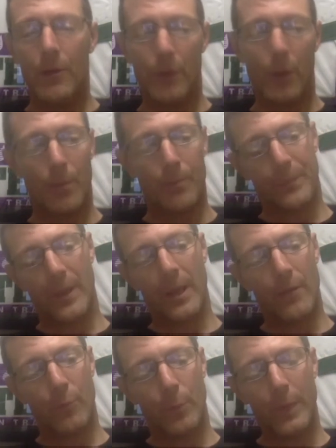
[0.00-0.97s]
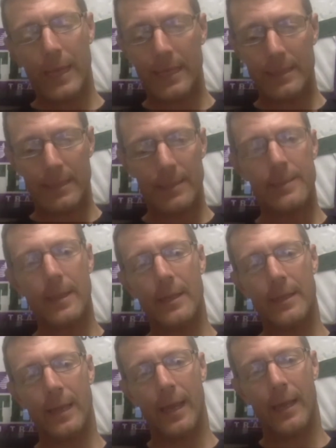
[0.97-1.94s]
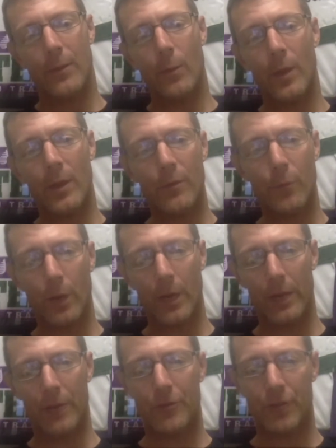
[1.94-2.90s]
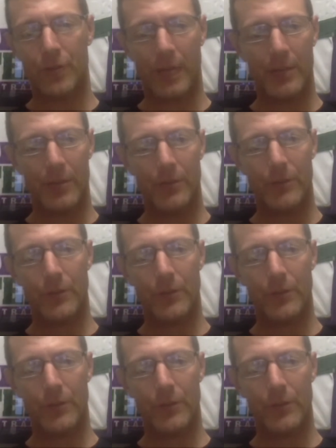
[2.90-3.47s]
So if we get to Sunday and the weather forecast changes,